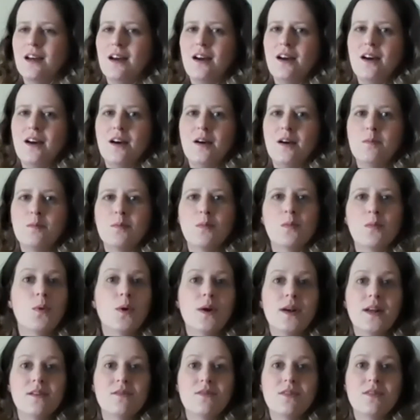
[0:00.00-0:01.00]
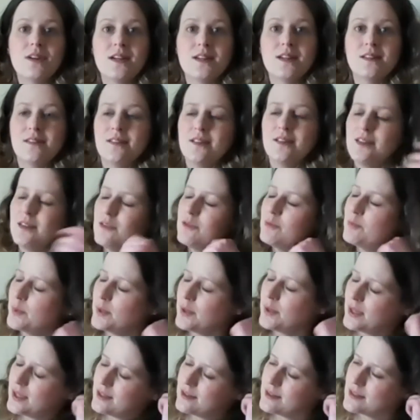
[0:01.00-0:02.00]
whatever it is that you've
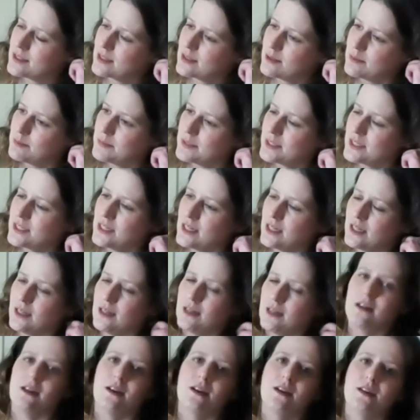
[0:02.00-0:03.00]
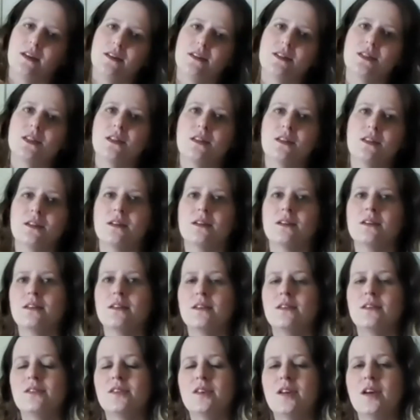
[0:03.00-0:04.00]
put into the machine, like into the
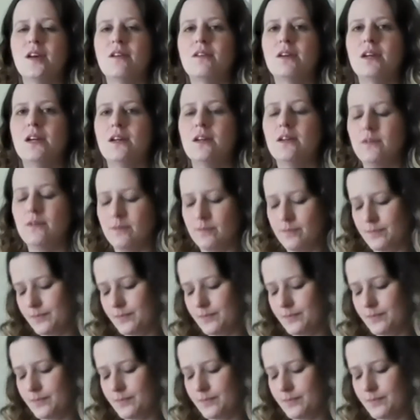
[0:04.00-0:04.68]
stereo.